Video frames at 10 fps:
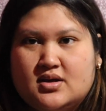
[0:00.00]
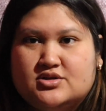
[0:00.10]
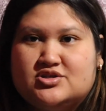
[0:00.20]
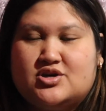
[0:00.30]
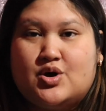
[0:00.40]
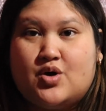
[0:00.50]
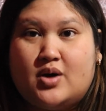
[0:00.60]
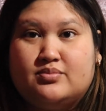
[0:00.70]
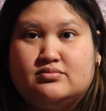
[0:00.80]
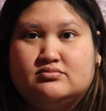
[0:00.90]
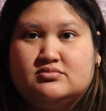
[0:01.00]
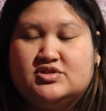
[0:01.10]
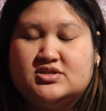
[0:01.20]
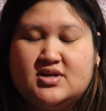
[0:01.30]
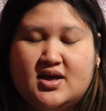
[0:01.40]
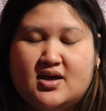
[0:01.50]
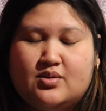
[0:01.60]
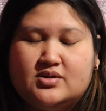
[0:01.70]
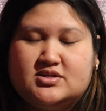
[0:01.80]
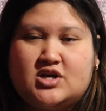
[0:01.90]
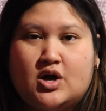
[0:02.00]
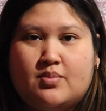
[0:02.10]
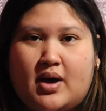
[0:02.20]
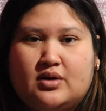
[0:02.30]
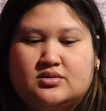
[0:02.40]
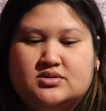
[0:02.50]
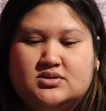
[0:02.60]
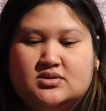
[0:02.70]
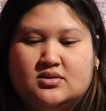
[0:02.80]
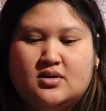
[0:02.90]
So um, today I want to talk about